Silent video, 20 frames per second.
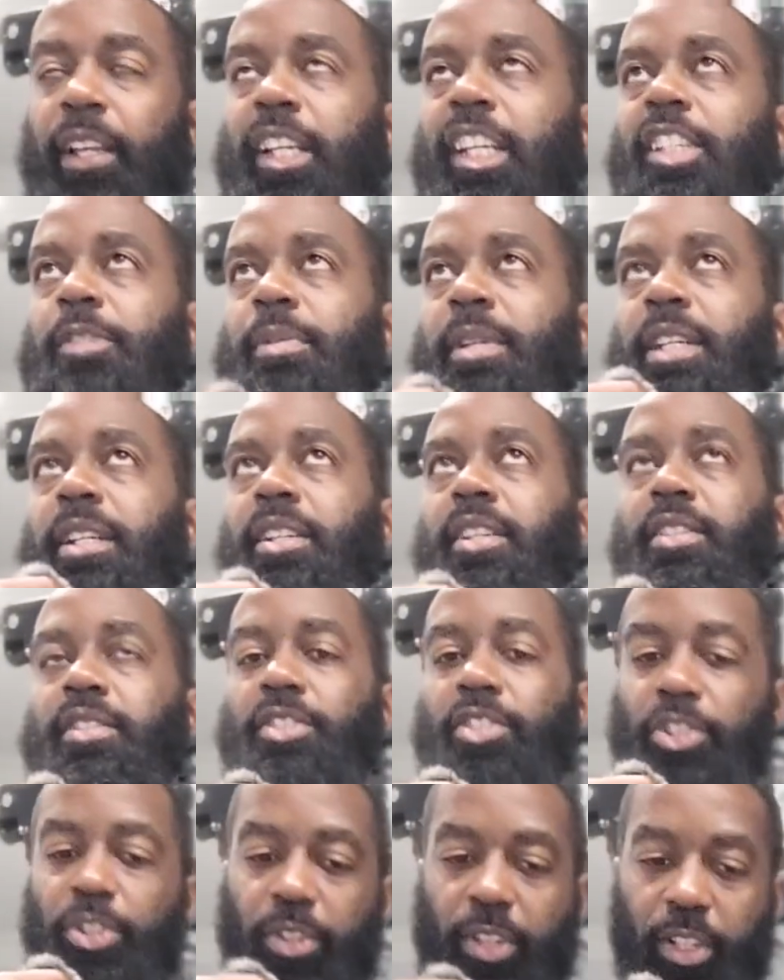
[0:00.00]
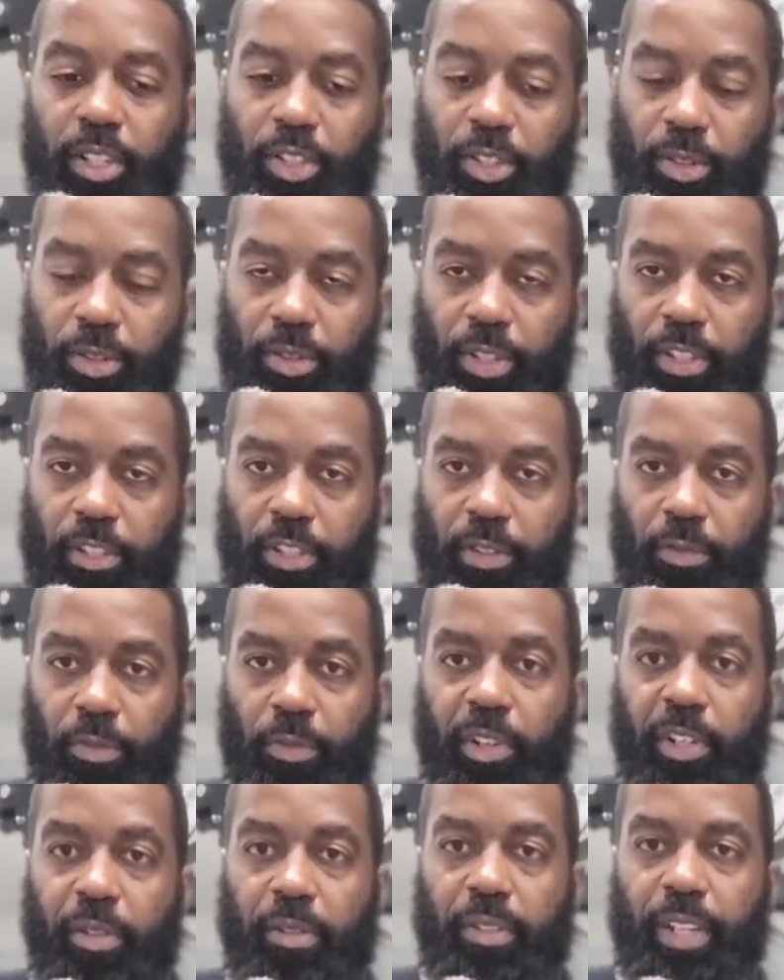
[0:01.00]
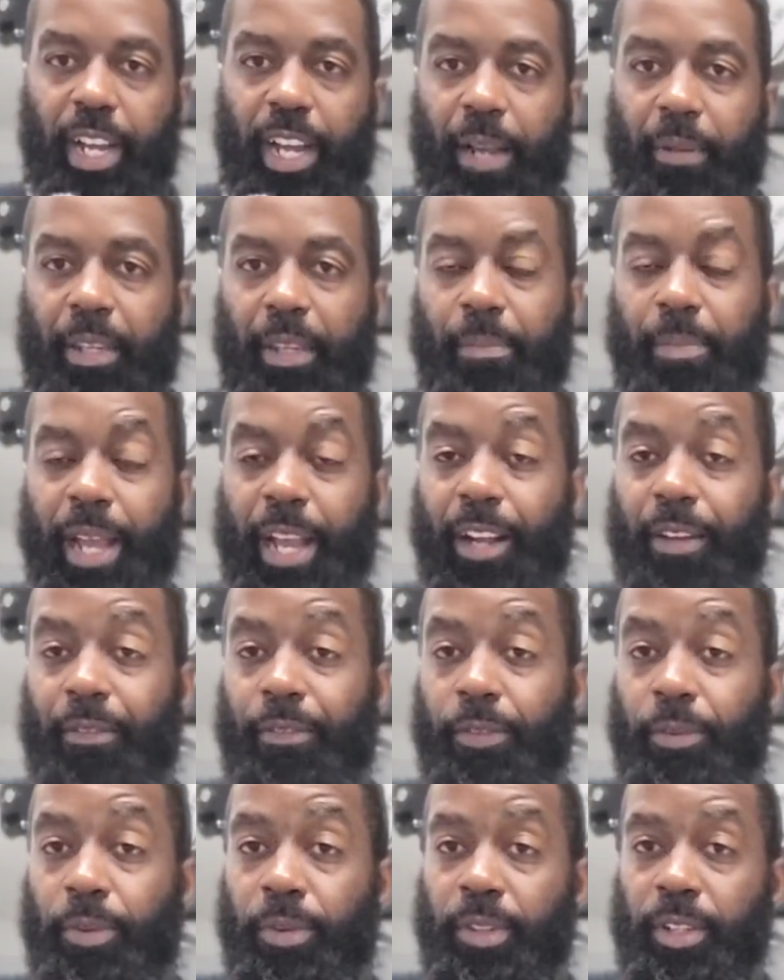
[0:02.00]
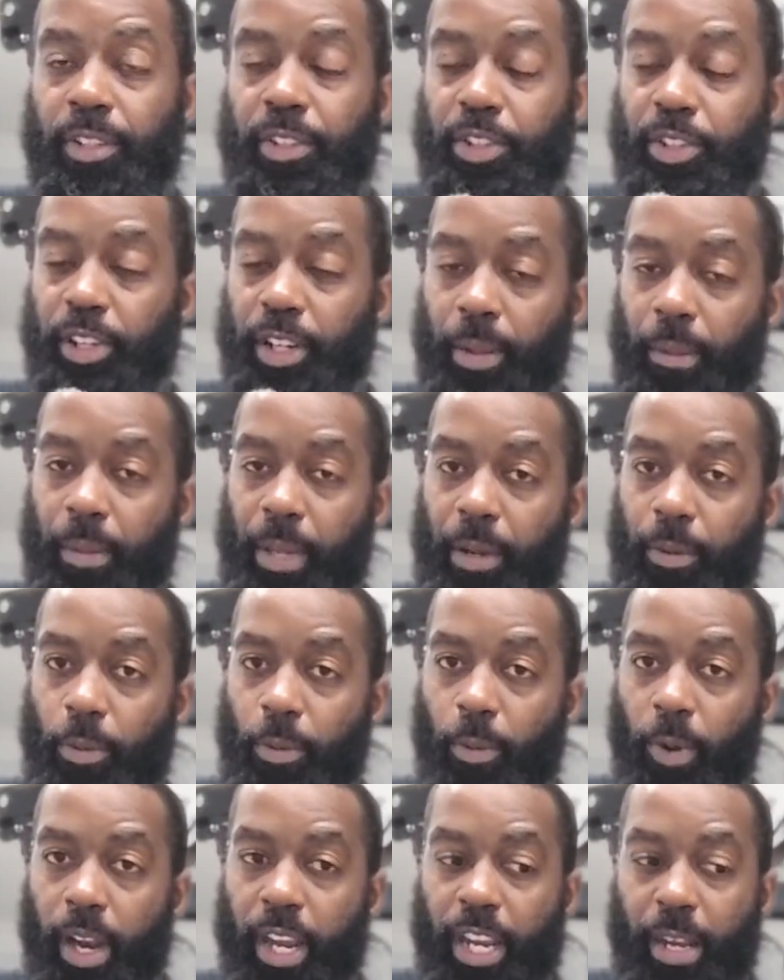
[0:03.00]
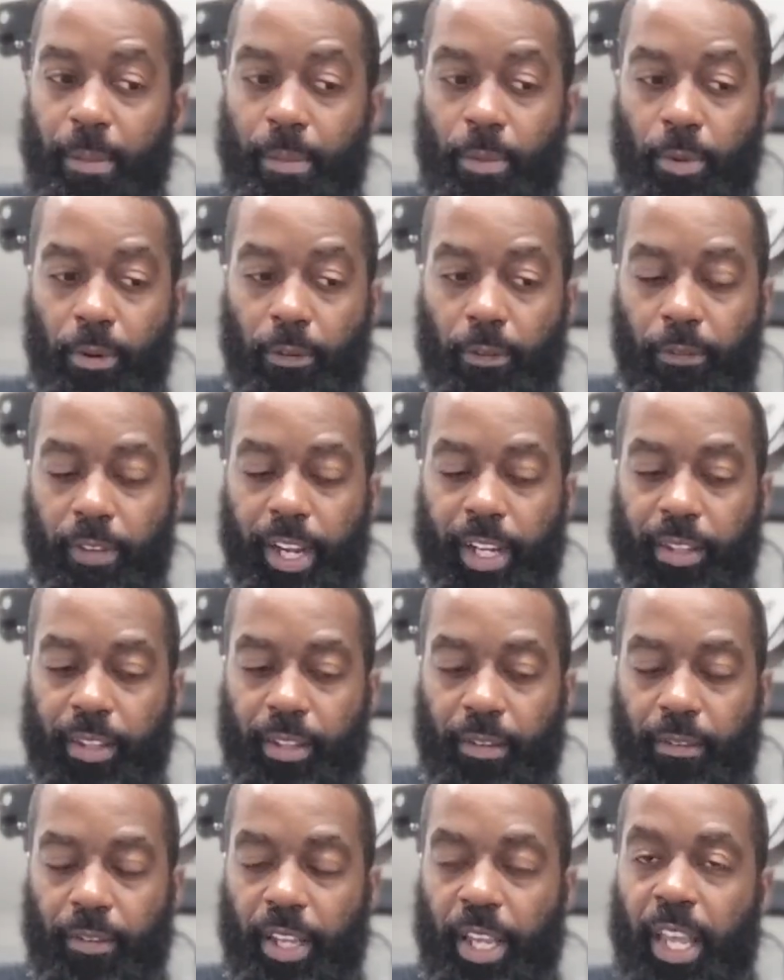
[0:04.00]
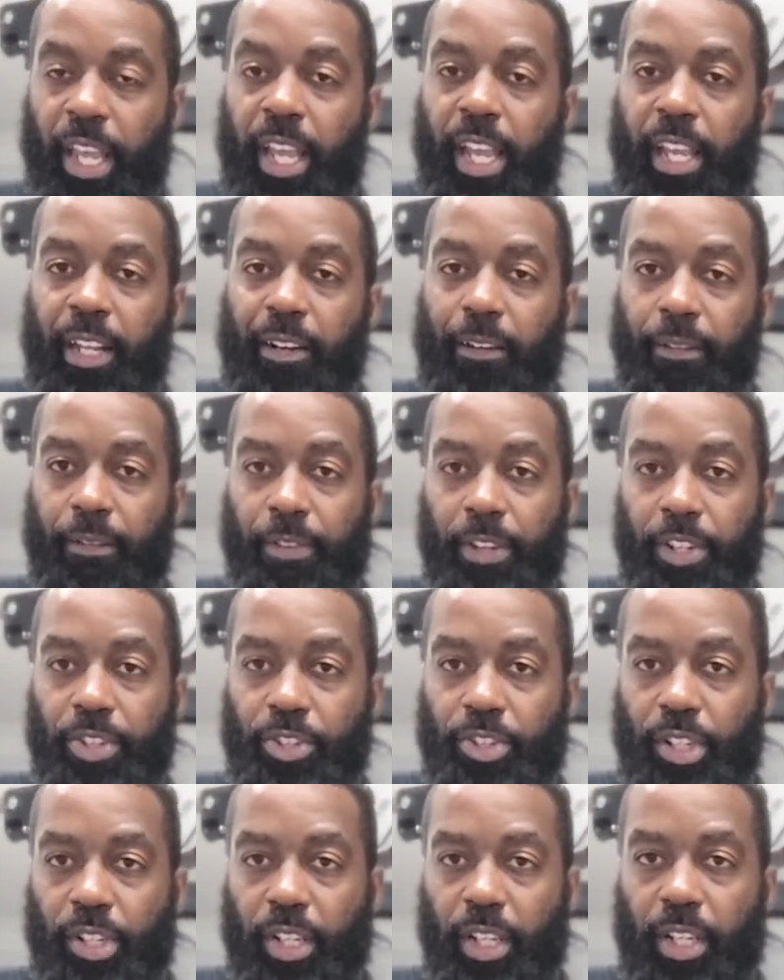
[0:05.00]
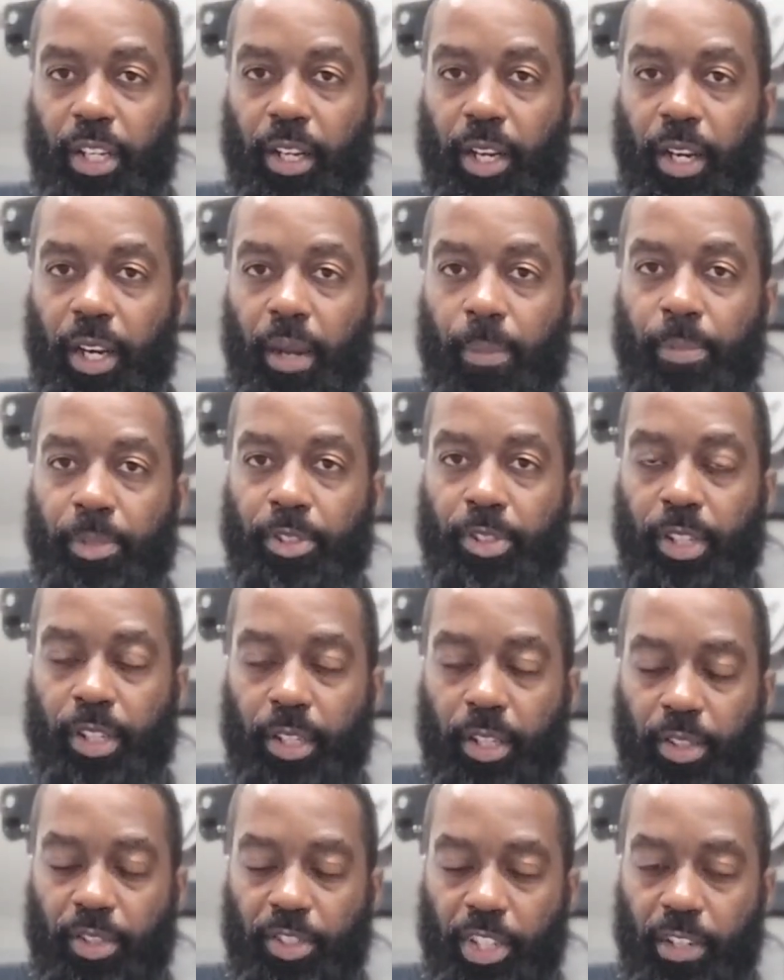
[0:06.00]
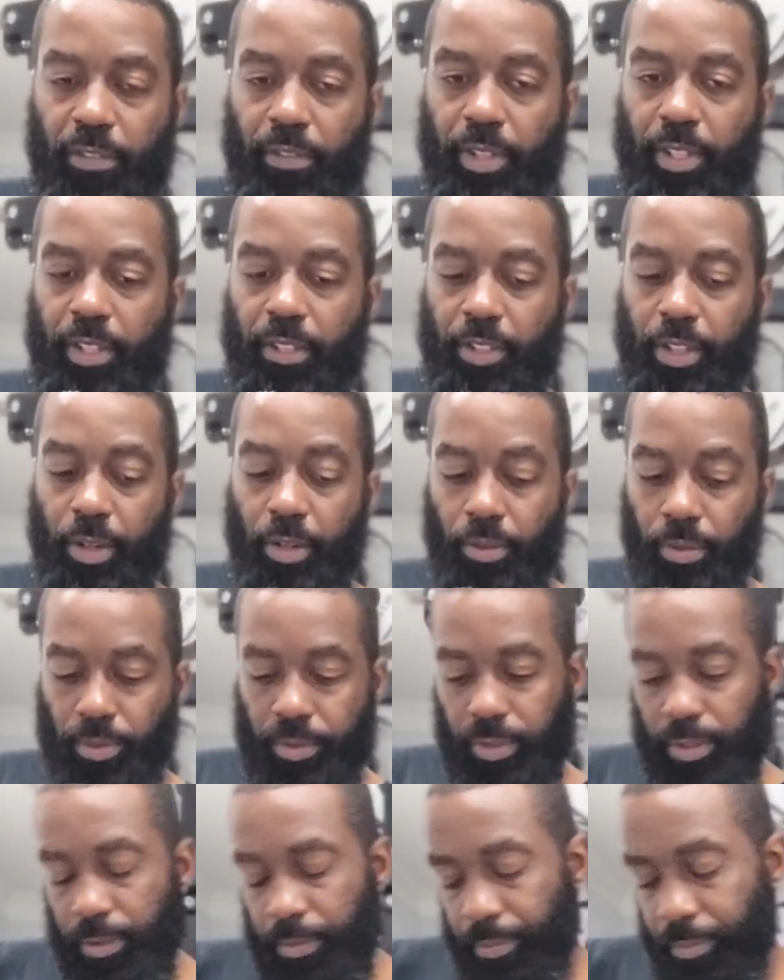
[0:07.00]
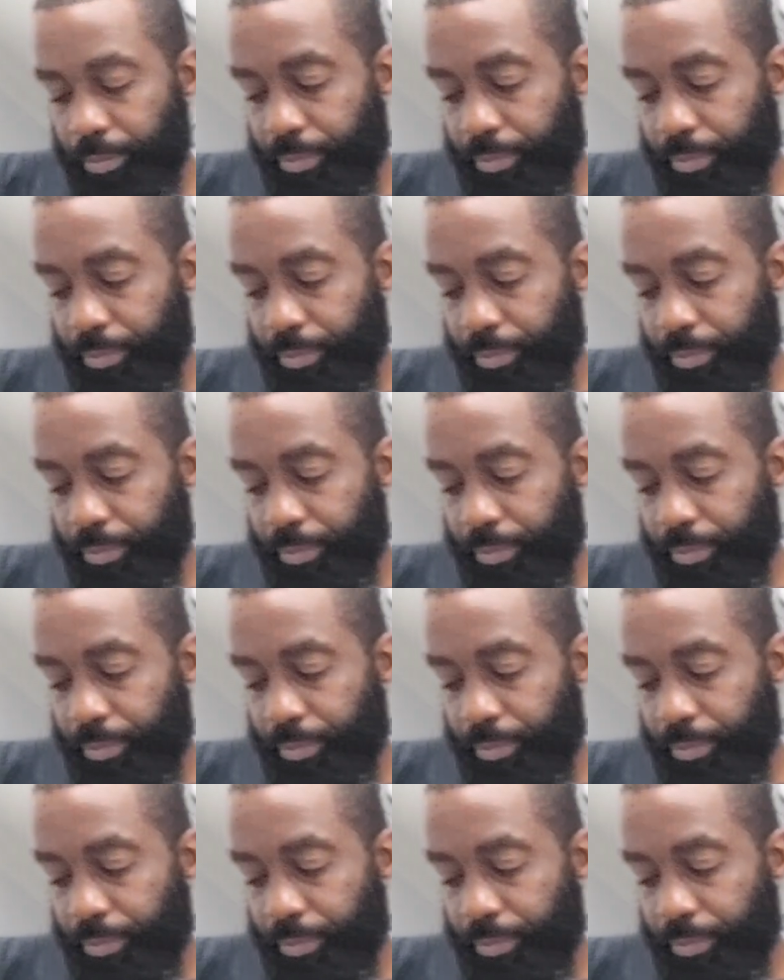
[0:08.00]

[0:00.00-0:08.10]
is because you can do this in real time, get back and forth, and you're going to be way more effective and efficient in accomplishing and achieving these goals.